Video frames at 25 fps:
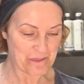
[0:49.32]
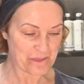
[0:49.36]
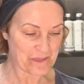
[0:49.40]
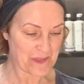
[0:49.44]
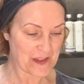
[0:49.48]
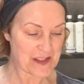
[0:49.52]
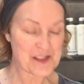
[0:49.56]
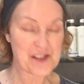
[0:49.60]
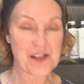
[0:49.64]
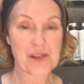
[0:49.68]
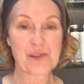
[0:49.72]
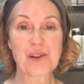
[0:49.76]

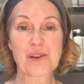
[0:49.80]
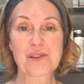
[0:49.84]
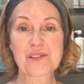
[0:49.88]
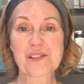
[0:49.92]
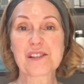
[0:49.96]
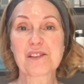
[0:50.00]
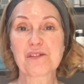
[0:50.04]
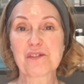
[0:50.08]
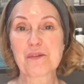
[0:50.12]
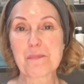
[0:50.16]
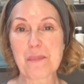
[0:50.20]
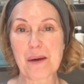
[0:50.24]
So lots of
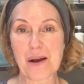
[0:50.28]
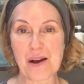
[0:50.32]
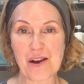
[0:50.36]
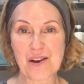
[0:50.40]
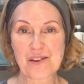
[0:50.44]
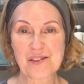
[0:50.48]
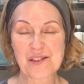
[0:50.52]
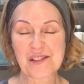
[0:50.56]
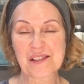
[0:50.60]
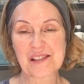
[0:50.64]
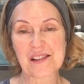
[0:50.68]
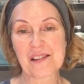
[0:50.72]
different
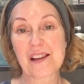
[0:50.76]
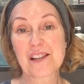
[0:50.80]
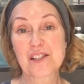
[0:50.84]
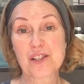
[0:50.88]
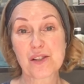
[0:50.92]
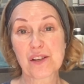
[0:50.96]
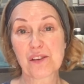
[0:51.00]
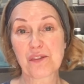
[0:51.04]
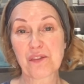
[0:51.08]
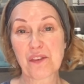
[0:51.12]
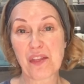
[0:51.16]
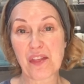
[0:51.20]
masks, and they do
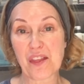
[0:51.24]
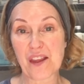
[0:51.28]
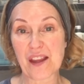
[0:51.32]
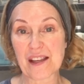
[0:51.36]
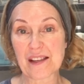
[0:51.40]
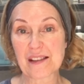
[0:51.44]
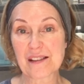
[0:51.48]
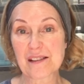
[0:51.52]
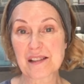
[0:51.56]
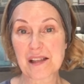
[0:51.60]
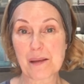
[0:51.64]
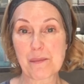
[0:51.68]
different
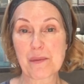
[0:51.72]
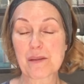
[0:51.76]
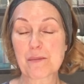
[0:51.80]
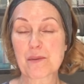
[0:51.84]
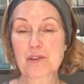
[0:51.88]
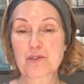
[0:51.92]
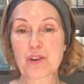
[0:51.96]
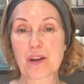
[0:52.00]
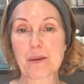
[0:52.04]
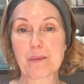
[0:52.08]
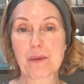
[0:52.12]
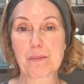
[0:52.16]
things. Some of them are
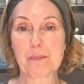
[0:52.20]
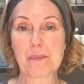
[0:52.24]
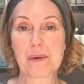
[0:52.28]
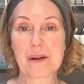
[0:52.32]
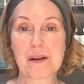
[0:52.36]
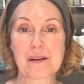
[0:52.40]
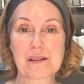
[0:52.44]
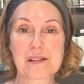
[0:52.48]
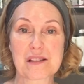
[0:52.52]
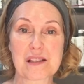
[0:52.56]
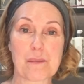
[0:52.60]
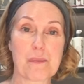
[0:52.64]
treatment
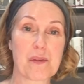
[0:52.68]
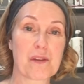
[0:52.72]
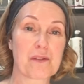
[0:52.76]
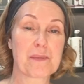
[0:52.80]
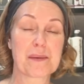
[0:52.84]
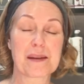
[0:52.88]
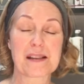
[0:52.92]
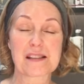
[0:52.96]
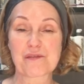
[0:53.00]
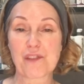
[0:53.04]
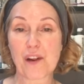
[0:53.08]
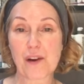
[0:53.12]
masks, some of them are
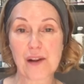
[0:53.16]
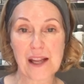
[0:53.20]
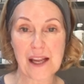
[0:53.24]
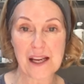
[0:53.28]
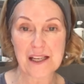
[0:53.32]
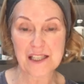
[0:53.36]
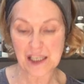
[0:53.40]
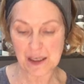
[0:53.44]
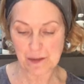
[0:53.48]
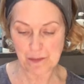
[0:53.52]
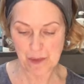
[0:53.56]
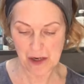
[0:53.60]

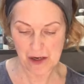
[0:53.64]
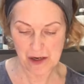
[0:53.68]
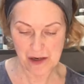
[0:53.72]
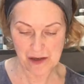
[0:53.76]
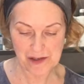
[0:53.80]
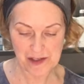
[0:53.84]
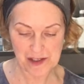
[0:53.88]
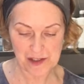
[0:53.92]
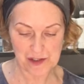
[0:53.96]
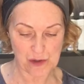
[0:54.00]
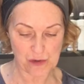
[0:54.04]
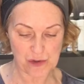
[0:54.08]
exfoliating
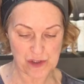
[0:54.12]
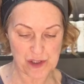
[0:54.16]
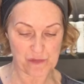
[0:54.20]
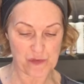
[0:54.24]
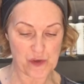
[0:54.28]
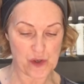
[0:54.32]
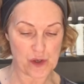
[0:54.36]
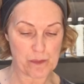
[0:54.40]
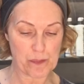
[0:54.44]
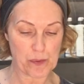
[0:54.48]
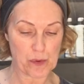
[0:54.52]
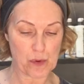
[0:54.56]
masks. Lots of
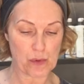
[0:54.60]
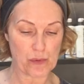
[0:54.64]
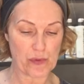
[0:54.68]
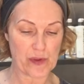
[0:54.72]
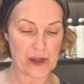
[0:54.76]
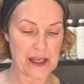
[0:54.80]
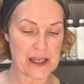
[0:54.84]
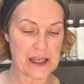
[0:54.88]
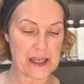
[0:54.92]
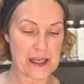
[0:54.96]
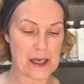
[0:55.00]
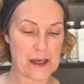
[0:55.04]
you bought
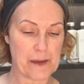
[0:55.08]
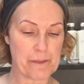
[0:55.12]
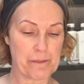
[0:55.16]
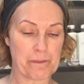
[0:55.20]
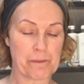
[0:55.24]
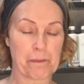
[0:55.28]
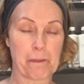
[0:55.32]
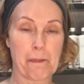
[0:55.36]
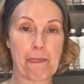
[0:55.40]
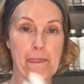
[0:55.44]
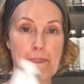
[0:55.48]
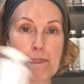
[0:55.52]
the
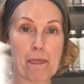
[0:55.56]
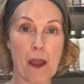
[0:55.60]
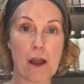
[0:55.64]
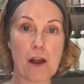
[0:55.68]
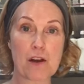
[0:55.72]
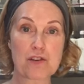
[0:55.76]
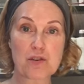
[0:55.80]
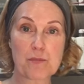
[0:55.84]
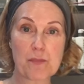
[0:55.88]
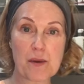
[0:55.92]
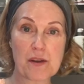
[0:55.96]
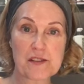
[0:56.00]

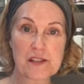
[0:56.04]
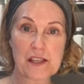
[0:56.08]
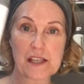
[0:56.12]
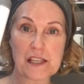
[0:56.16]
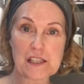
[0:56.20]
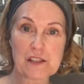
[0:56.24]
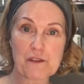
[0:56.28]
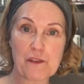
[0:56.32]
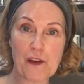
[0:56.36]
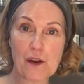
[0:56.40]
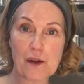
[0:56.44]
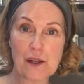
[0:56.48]
Hydro Mask
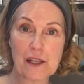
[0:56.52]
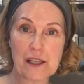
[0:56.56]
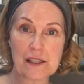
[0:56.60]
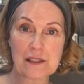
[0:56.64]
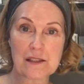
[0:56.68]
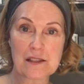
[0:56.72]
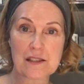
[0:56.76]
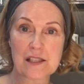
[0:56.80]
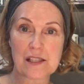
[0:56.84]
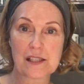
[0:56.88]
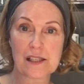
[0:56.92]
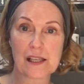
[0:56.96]

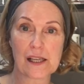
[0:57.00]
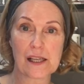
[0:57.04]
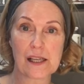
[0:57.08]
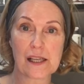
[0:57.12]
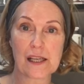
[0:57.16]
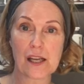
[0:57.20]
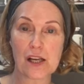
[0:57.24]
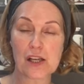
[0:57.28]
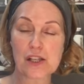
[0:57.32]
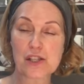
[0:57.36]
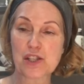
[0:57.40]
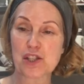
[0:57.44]
Exfoliant
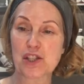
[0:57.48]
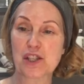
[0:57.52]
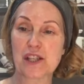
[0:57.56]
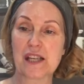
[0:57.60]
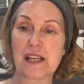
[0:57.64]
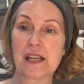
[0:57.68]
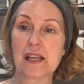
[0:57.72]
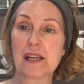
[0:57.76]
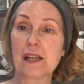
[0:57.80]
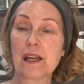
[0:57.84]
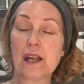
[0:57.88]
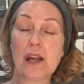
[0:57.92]
last
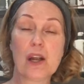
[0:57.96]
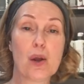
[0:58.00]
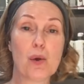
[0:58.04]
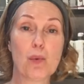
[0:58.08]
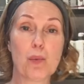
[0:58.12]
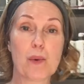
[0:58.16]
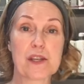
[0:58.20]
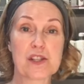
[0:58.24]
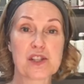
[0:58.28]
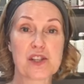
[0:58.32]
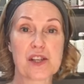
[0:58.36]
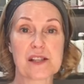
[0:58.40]
year,
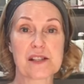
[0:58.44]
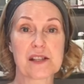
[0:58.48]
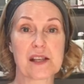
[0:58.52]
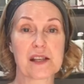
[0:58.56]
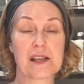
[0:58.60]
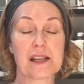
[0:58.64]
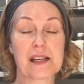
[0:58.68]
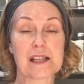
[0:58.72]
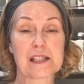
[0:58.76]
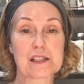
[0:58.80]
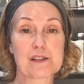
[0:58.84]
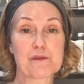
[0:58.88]
which is an
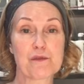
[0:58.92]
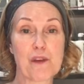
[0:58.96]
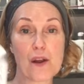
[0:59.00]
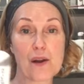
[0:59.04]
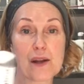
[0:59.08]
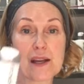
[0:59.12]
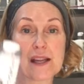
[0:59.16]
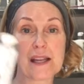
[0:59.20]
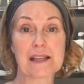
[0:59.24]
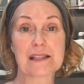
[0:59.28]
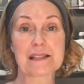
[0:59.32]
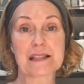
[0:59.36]

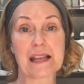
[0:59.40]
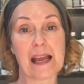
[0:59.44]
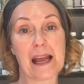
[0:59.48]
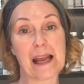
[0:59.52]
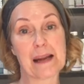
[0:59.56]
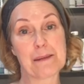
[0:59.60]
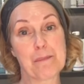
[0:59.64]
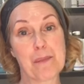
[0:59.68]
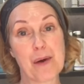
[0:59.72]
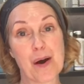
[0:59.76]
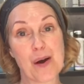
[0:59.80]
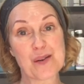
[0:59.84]
exfoliant
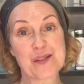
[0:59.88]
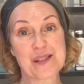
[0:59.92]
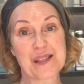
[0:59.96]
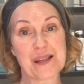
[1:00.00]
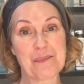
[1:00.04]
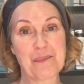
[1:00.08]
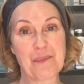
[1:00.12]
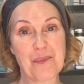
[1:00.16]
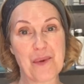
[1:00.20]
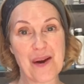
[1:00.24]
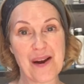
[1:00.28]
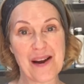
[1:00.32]
and mask
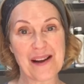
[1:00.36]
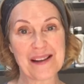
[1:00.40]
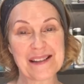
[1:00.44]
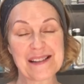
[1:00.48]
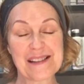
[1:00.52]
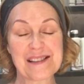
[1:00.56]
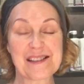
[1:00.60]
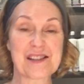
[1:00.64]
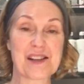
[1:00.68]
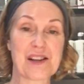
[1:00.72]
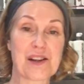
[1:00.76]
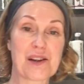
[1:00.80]
in one.
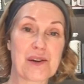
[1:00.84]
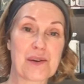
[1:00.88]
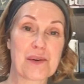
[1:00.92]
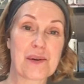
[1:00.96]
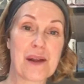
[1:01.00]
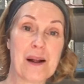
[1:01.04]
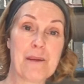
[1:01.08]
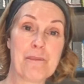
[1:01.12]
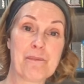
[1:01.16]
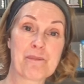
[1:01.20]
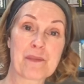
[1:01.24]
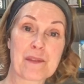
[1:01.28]
So
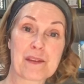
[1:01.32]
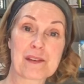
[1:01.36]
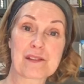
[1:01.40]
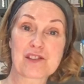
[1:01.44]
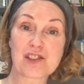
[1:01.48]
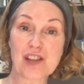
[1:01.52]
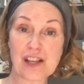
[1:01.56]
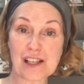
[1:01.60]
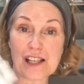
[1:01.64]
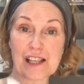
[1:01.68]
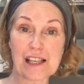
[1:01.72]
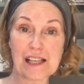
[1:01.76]

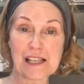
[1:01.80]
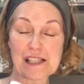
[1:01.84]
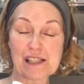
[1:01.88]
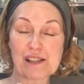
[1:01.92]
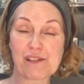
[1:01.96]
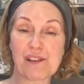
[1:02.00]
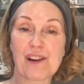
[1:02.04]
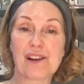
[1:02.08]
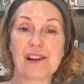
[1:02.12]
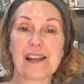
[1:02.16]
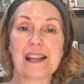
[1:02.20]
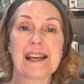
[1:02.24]
gentle
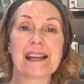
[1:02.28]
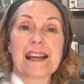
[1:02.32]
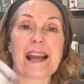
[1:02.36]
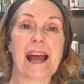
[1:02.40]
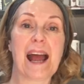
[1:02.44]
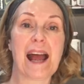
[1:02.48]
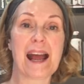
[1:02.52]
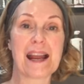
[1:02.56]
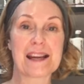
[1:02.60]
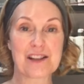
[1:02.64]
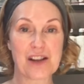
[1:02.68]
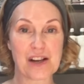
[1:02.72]
exfoliant
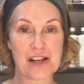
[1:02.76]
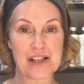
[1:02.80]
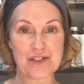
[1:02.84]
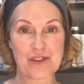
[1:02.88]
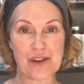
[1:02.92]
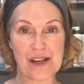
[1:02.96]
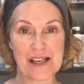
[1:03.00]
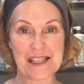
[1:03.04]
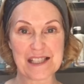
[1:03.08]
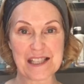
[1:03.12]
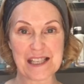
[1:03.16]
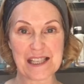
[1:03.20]
and
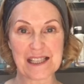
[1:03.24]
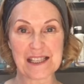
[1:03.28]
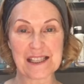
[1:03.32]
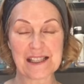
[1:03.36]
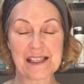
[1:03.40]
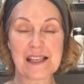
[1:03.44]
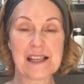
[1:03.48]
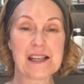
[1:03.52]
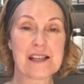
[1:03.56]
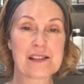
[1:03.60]
hydrating.